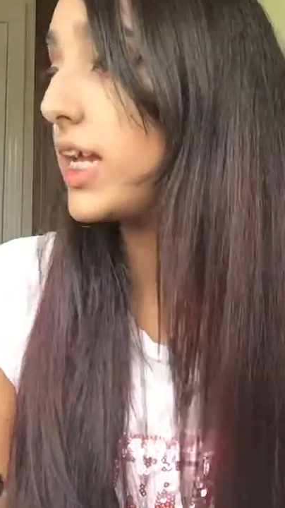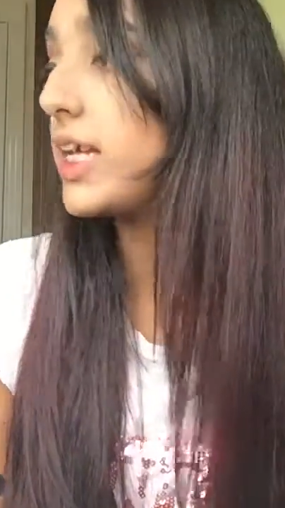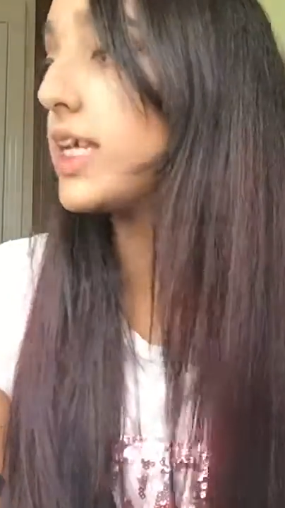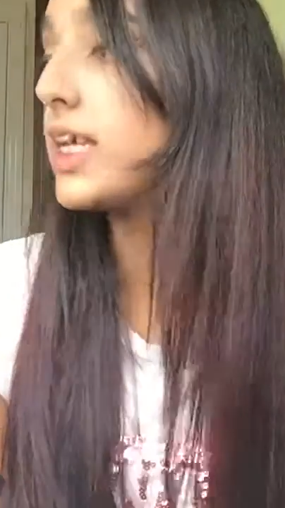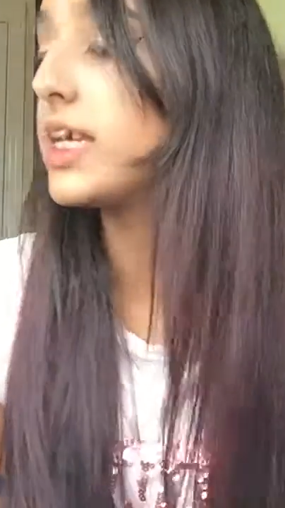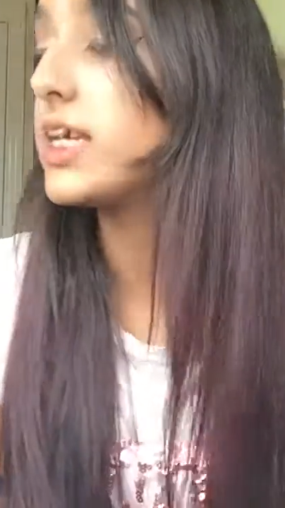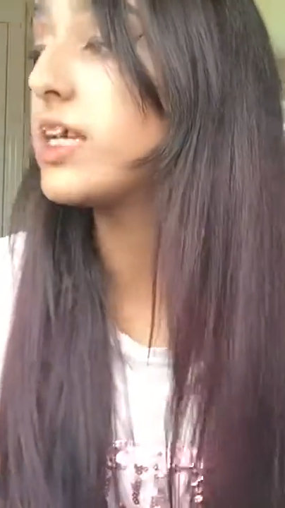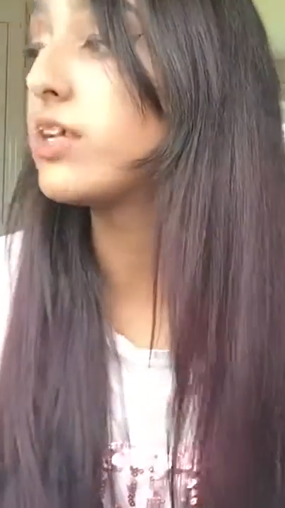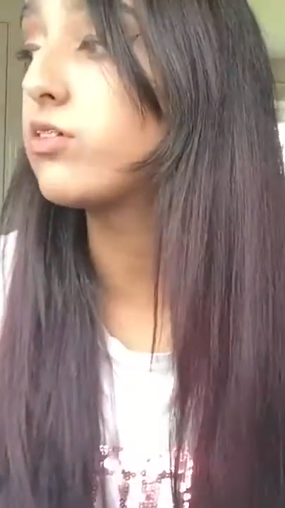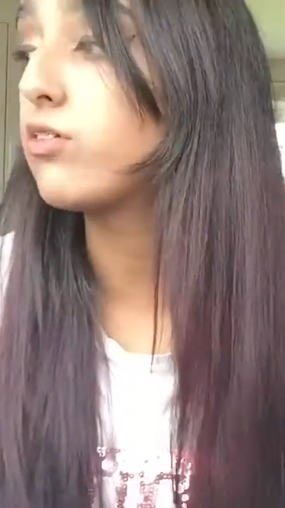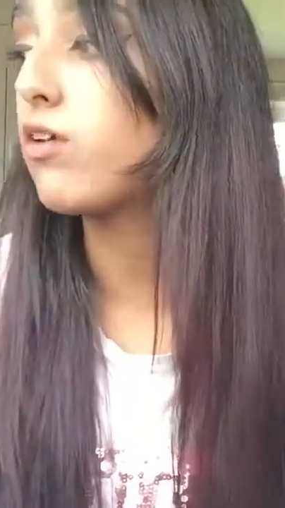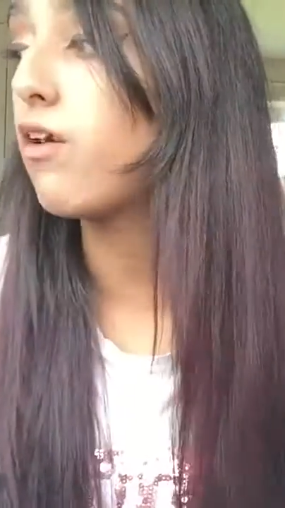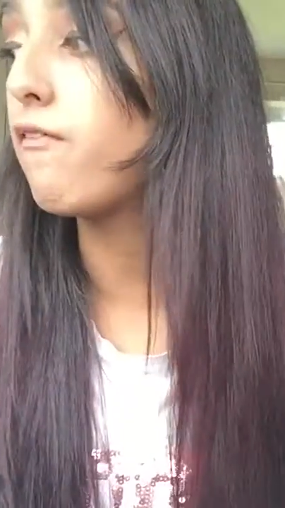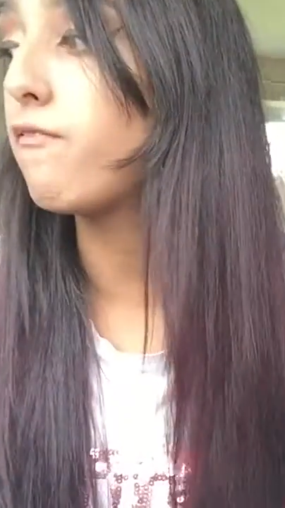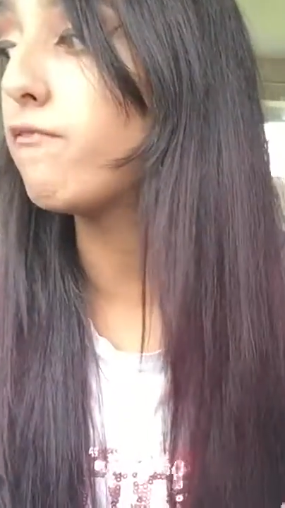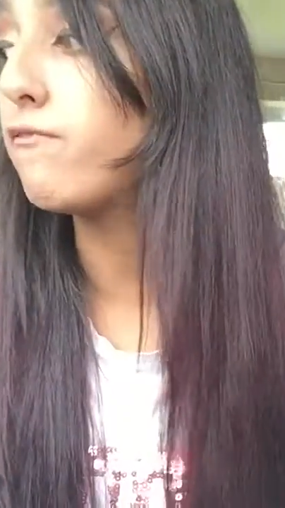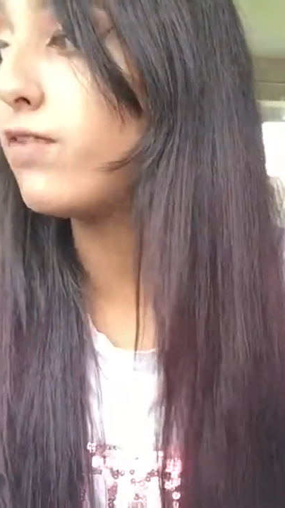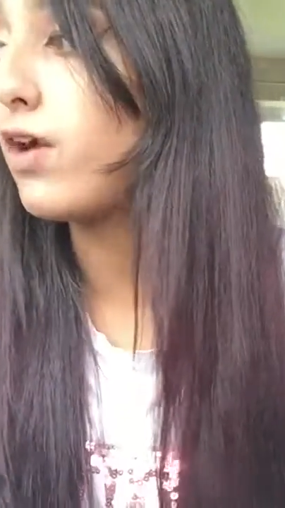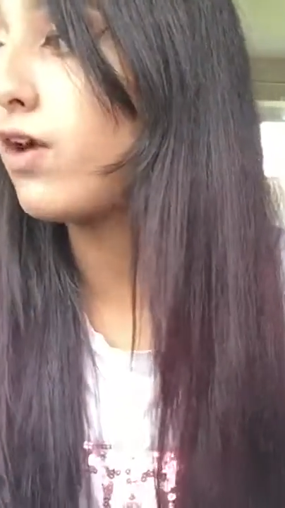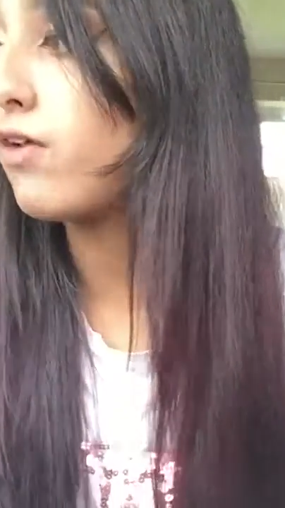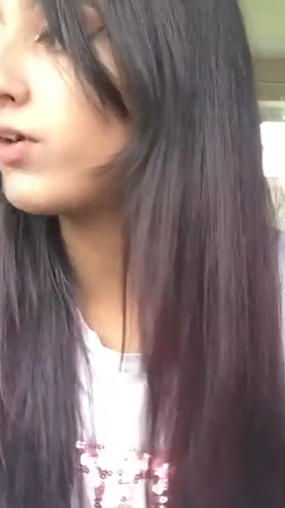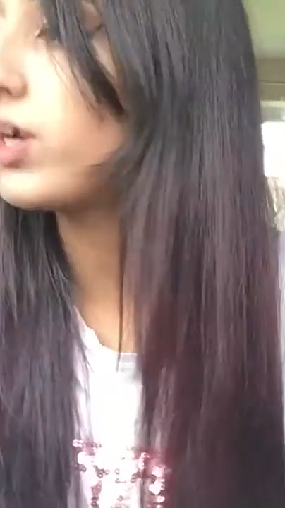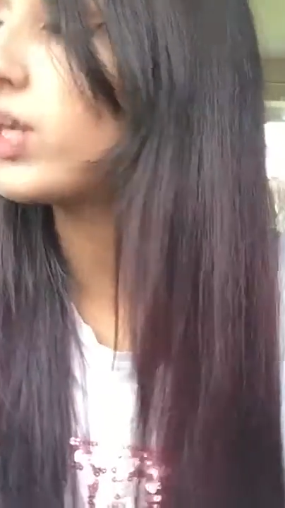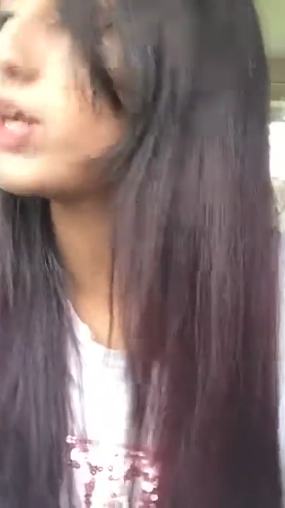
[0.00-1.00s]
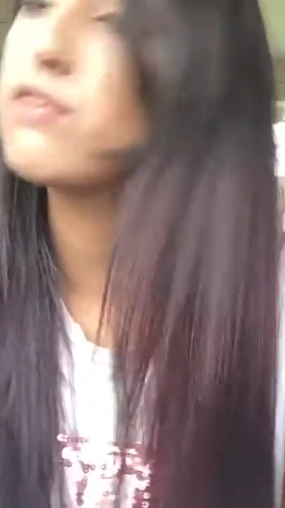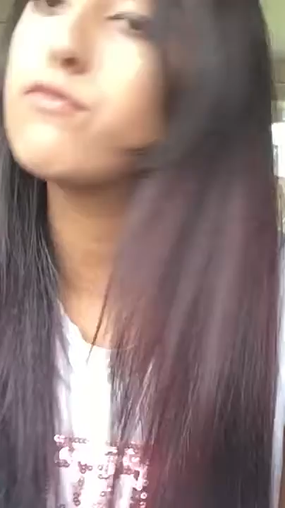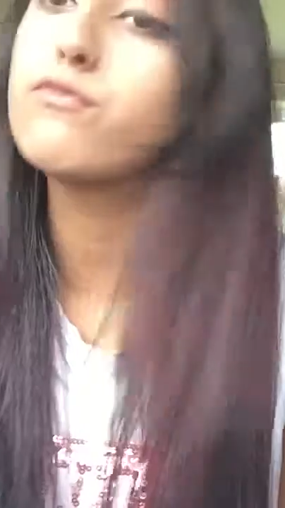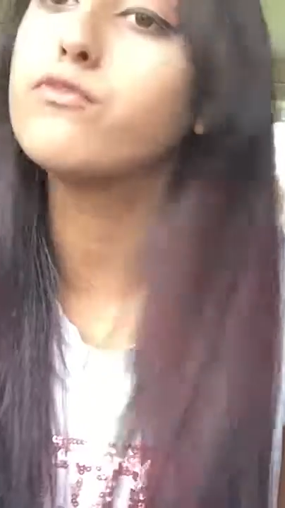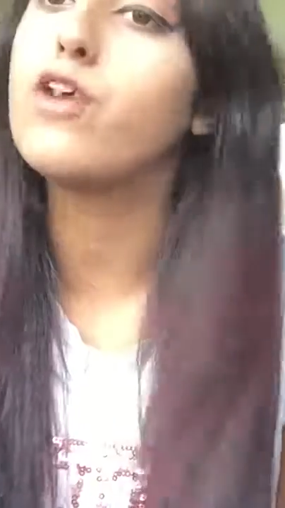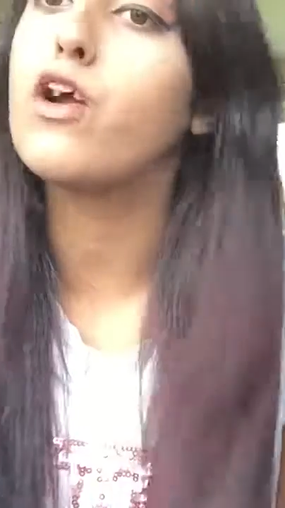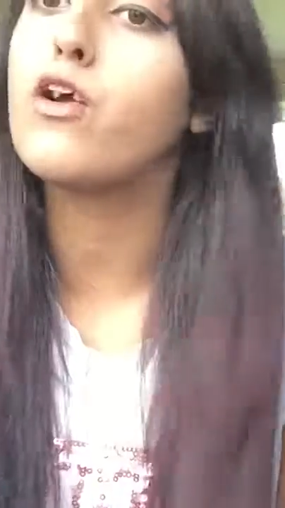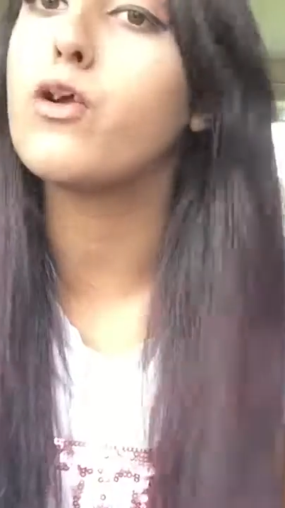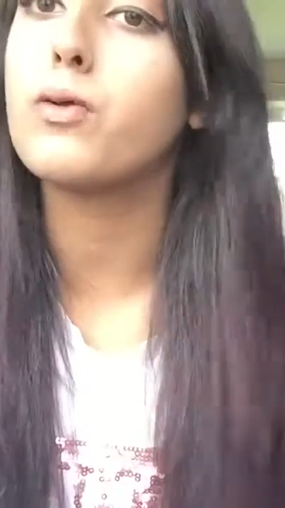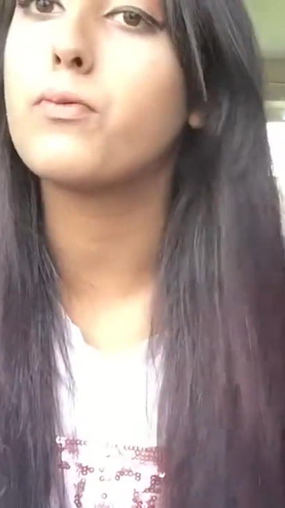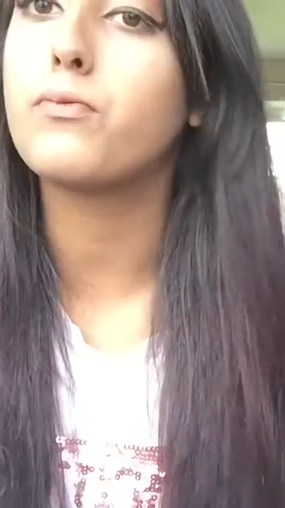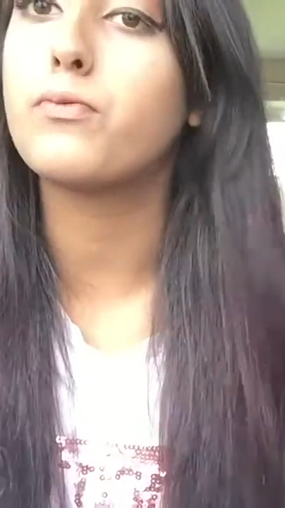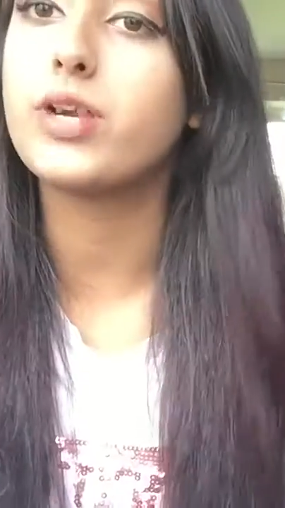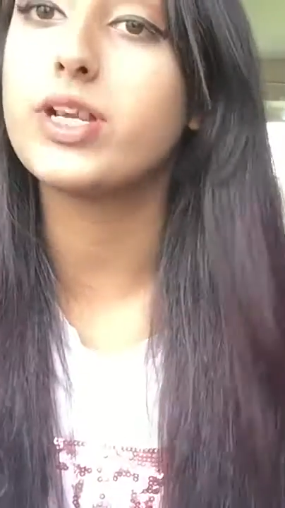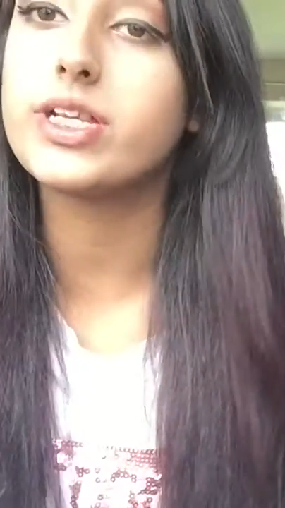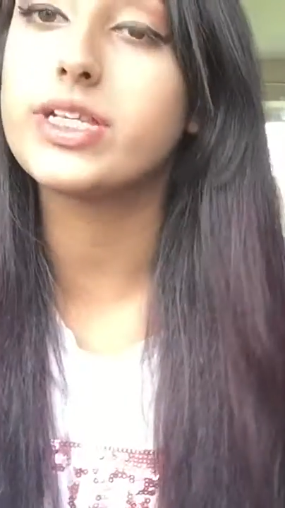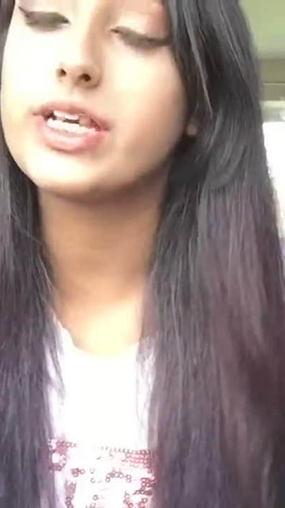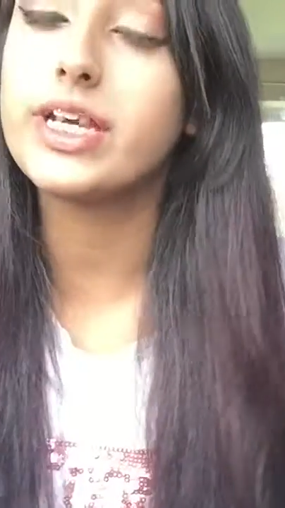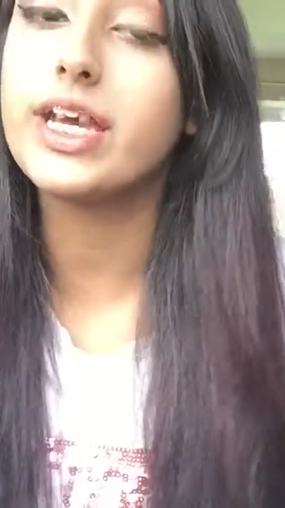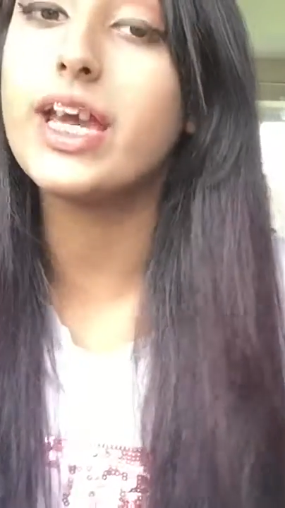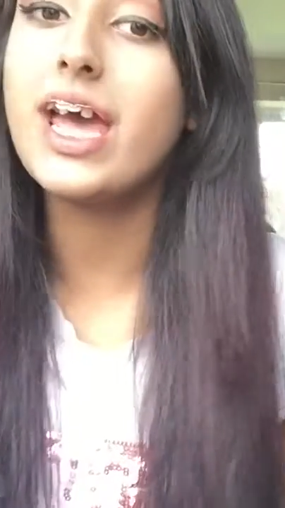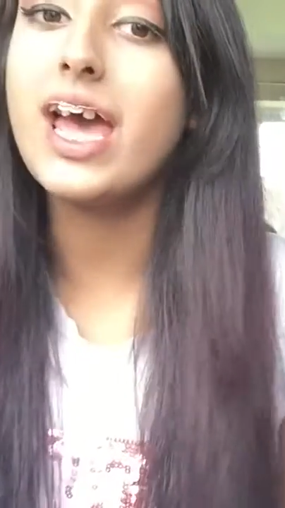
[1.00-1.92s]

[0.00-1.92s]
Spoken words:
It is very, very pretty.